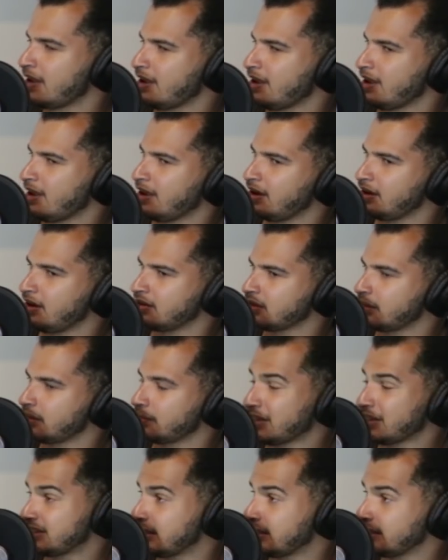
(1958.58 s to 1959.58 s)
And I'm
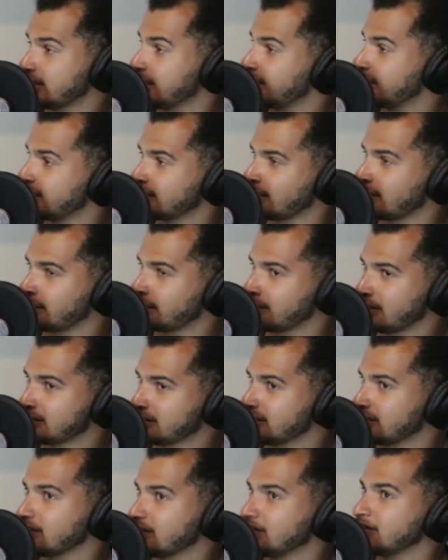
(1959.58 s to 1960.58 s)
not saying the
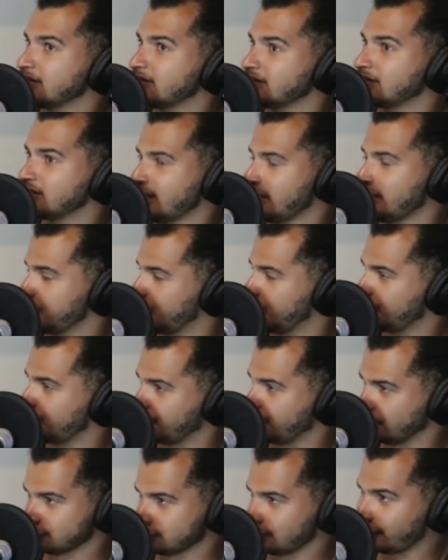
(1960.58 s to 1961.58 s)
Lambo
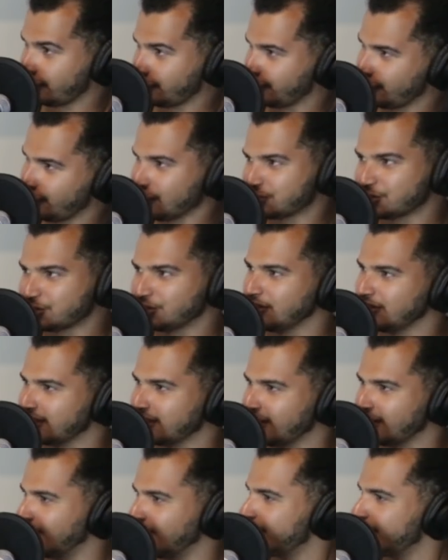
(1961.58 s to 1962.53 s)
feels agricultural at all.